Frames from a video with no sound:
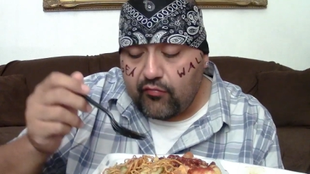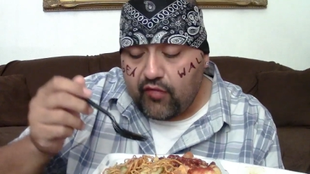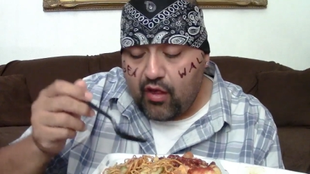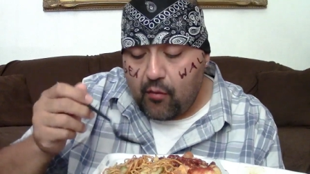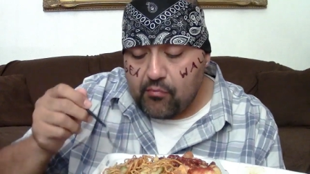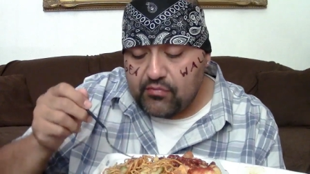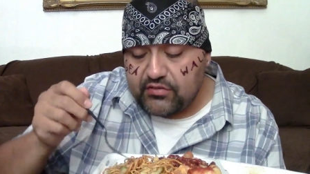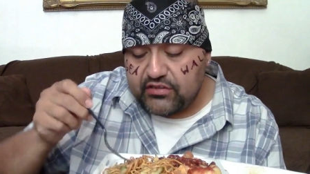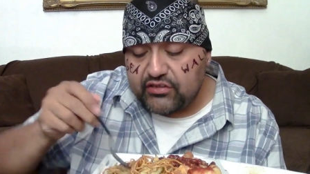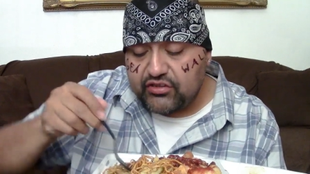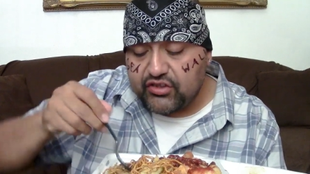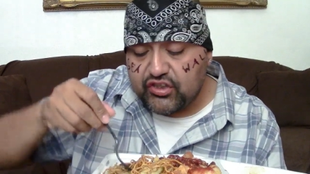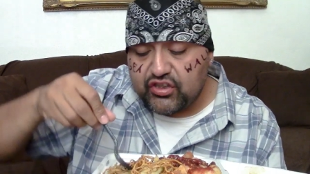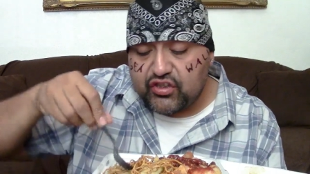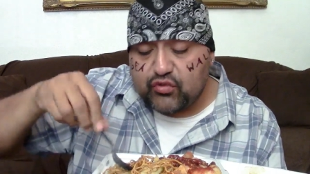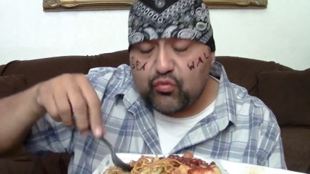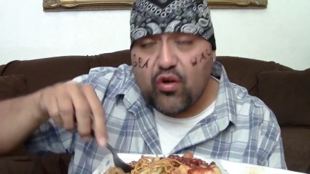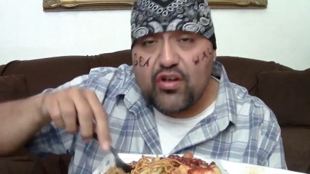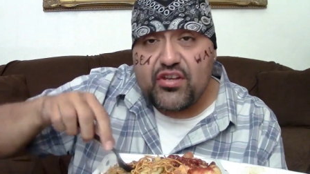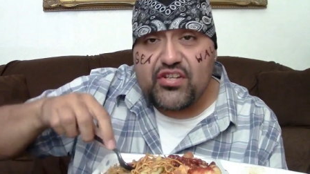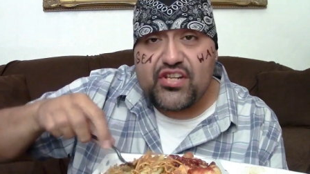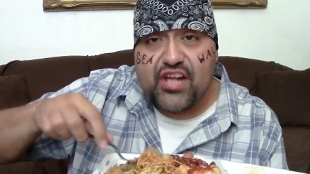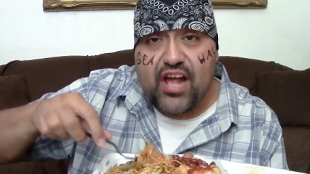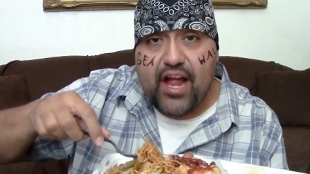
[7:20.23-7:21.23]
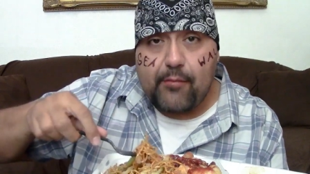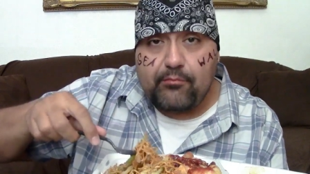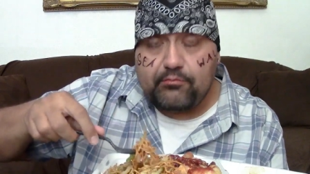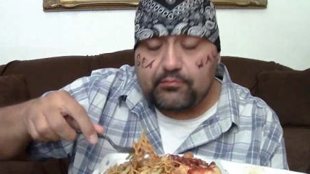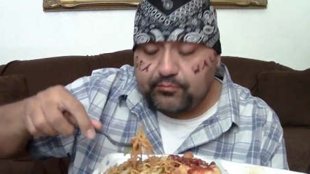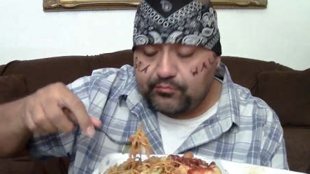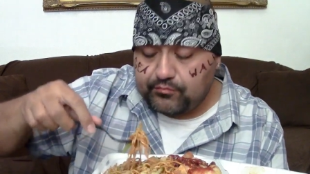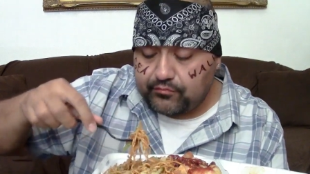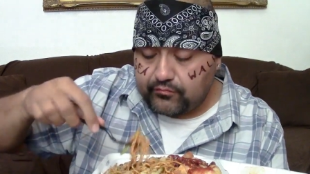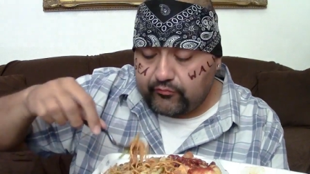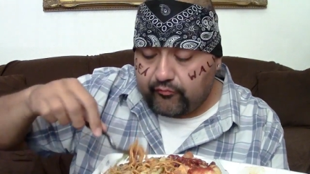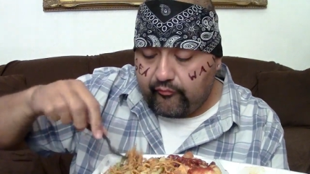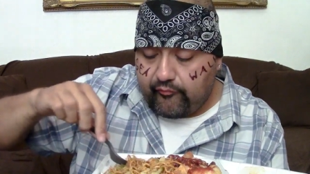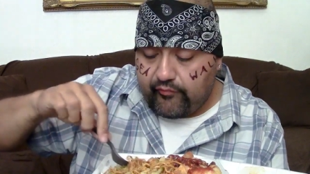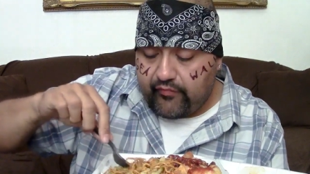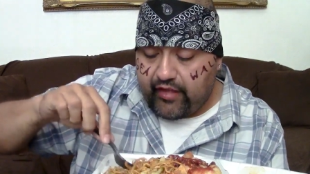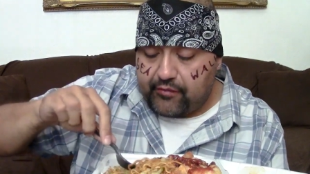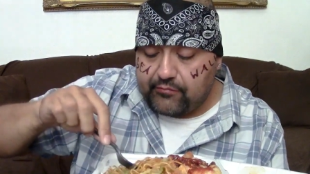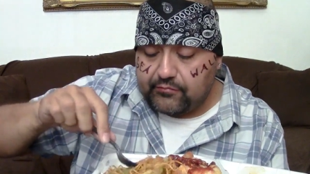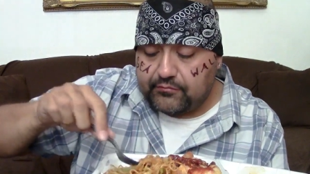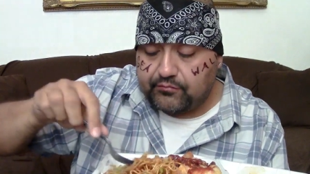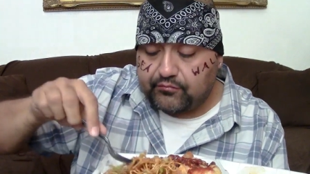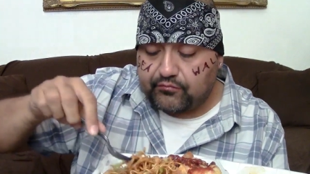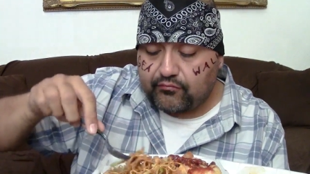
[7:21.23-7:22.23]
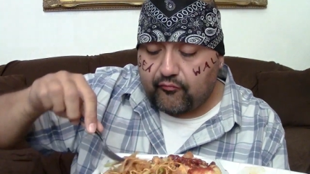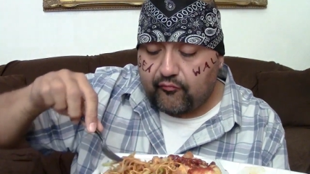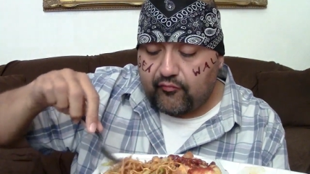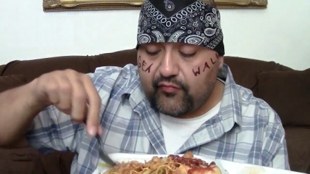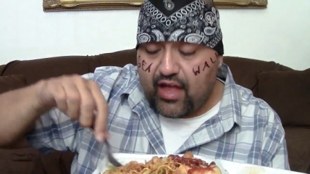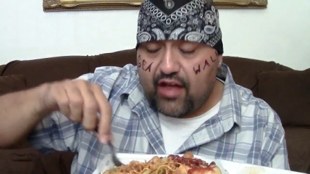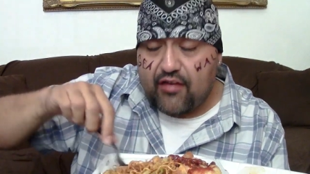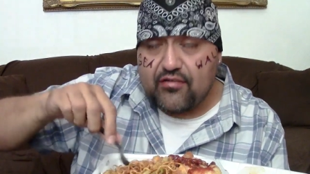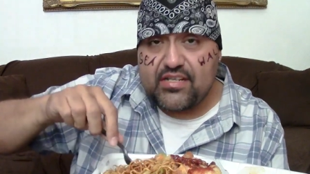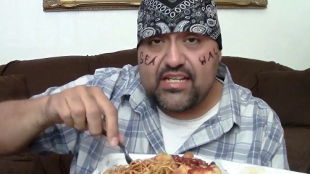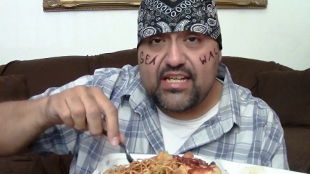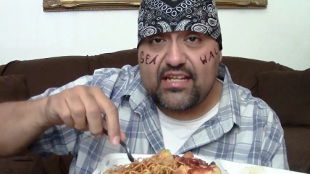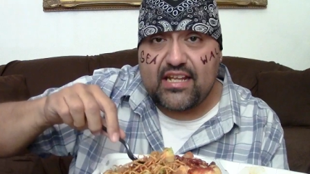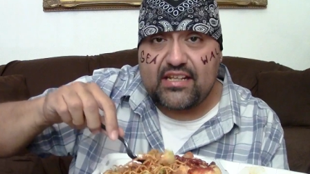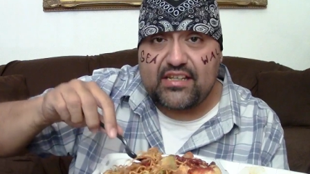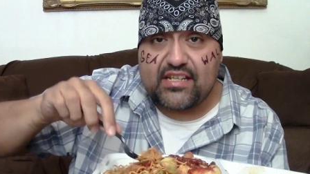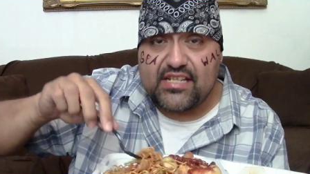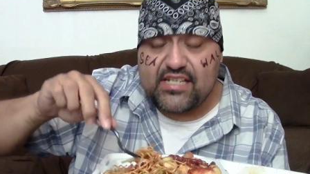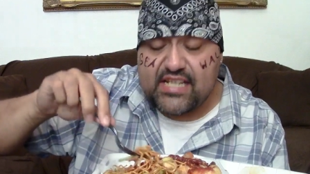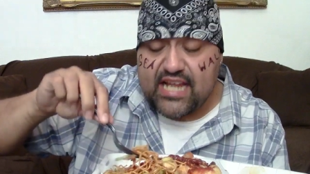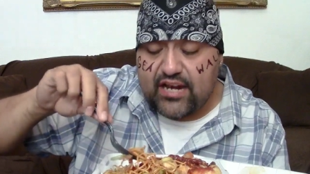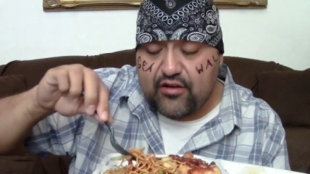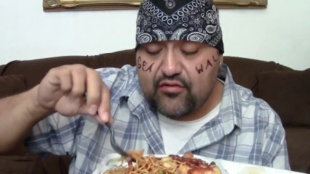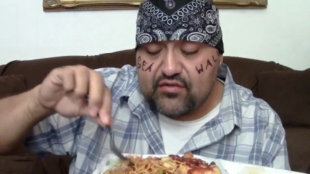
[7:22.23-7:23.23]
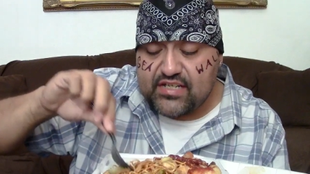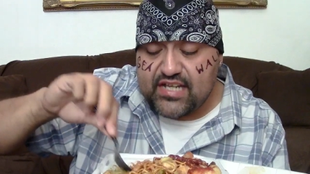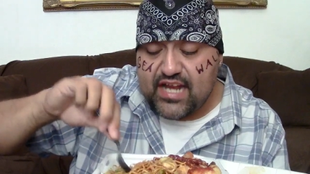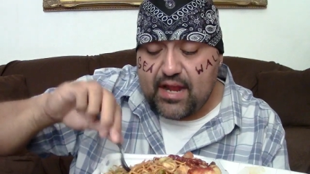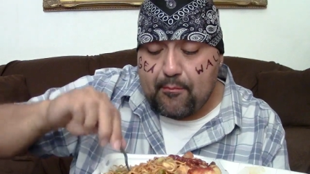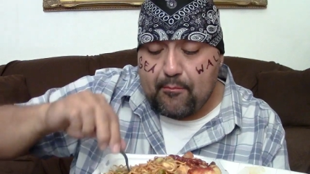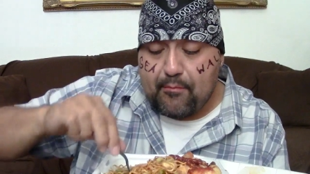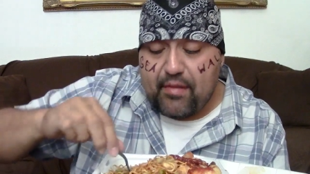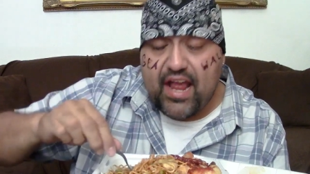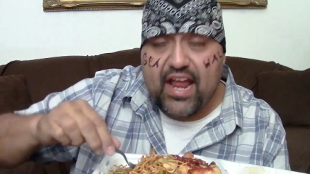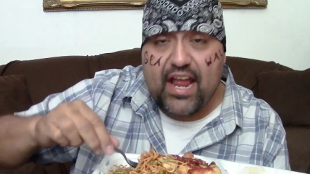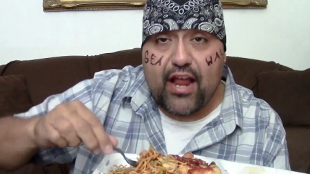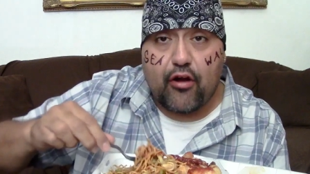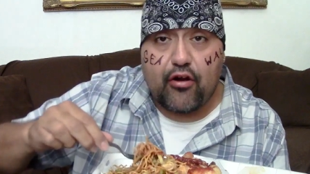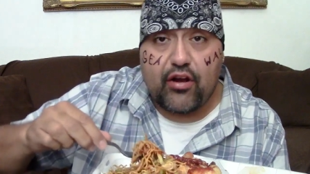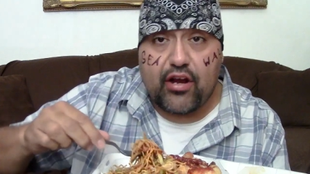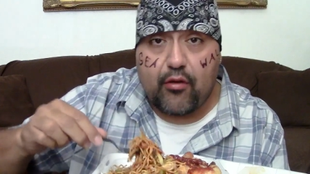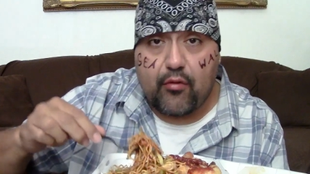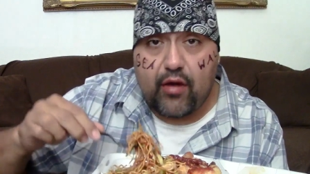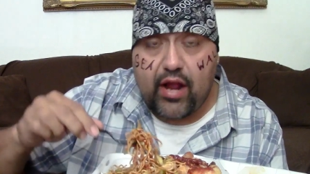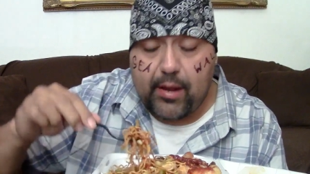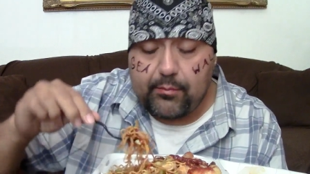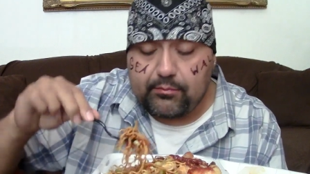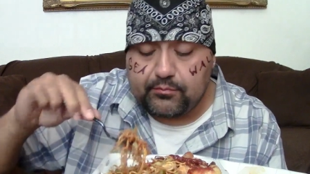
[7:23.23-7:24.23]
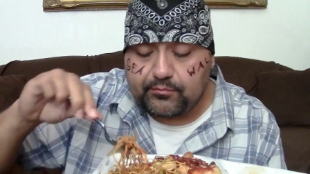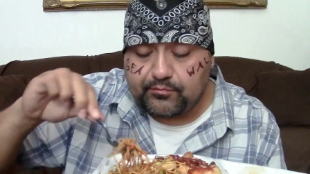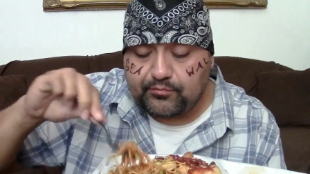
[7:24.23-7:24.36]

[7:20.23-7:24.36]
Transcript: But there's one time I was in like the San Jose Bay Area, right?